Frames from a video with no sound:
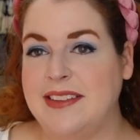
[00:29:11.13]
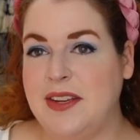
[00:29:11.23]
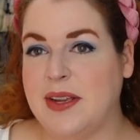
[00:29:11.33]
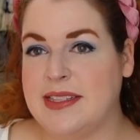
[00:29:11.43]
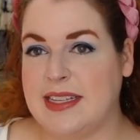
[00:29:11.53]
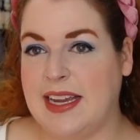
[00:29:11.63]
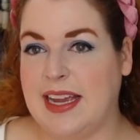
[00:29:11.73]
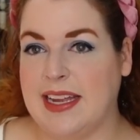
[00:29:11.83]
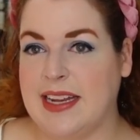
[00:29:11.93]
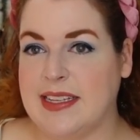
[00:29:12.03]
as you can see,
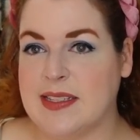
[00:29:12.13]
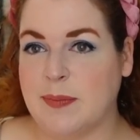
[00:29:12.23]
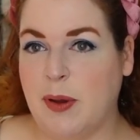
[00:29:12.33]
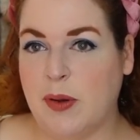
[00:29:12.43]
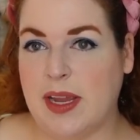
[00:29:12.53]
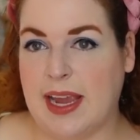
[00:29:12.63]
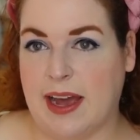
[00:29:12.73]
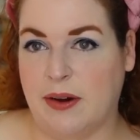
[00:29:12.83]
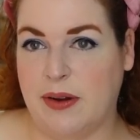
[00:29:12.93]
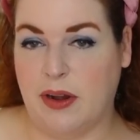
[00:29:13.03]
it is poking
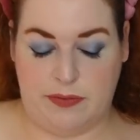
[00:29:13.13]
out